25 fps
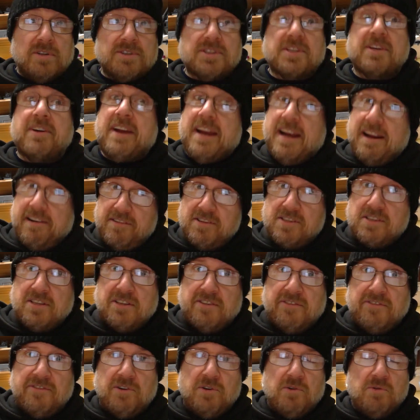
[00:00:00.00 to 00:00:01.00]
So areas of the
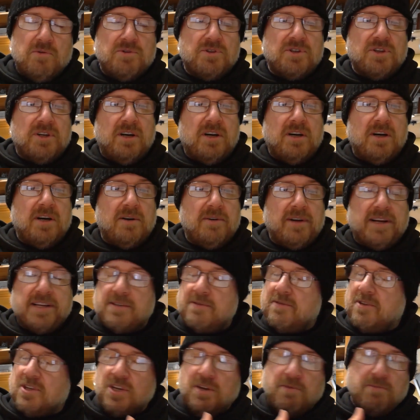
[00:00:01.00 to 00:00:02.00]
Forge are
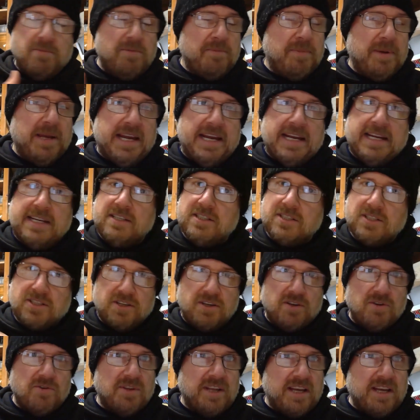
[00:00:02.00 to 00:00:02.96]
as human beings do.